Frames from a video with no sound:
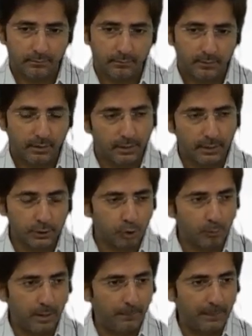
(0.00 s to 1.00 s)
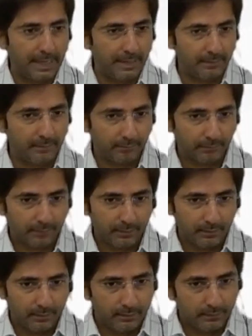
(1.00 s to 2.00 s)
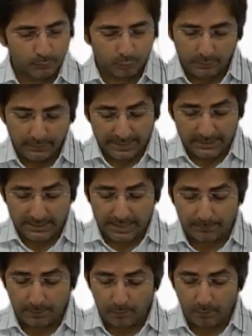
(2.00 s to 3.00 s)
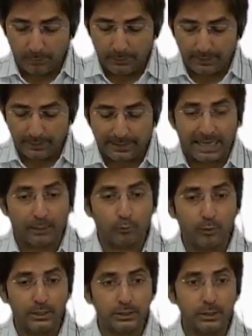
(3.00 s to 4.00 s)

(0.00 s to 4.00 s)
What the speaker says: Understood my plan? So next chapter will be calculation